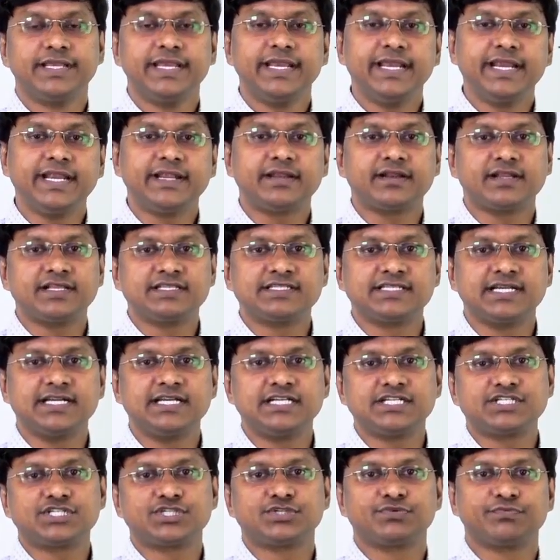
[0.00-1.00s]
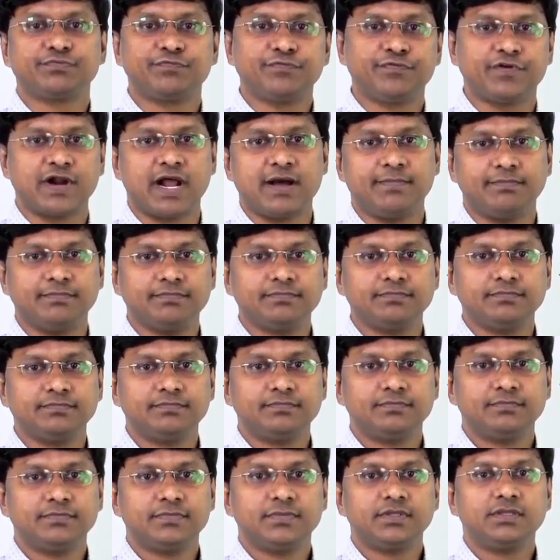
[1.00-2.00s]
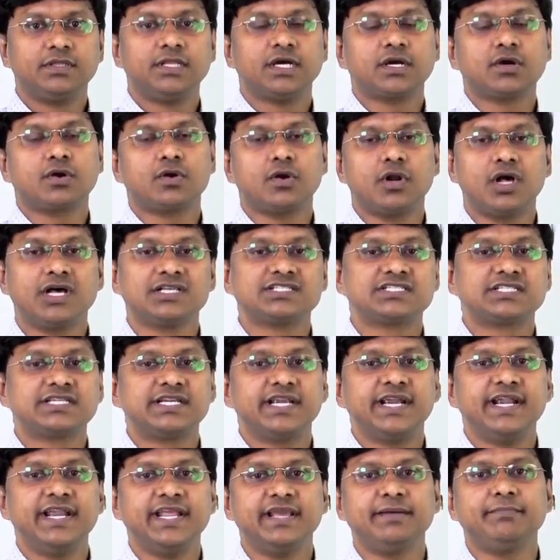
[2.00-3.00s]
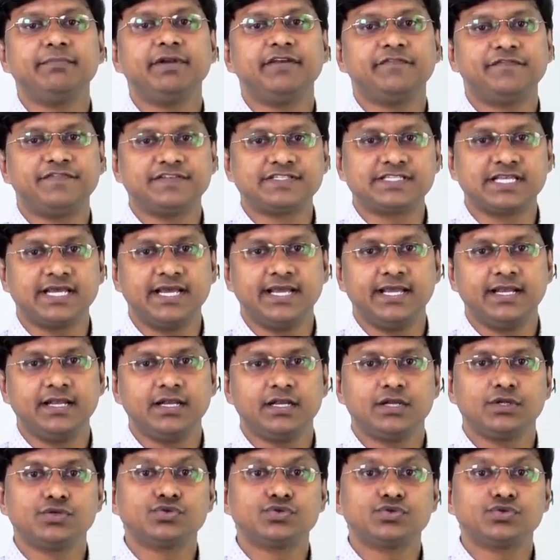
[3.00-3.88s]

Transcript: it results from the Clostridium difficile